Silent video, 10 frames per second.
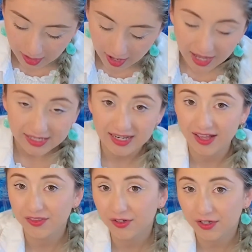
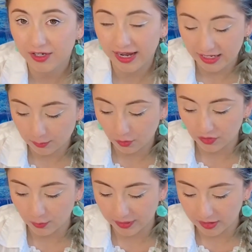Another animal
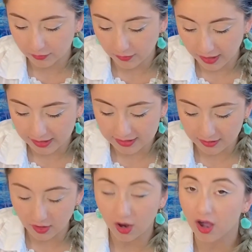that we could find
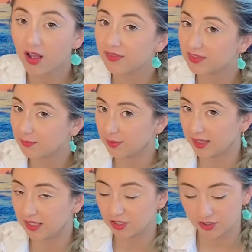on the
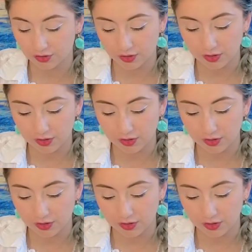beach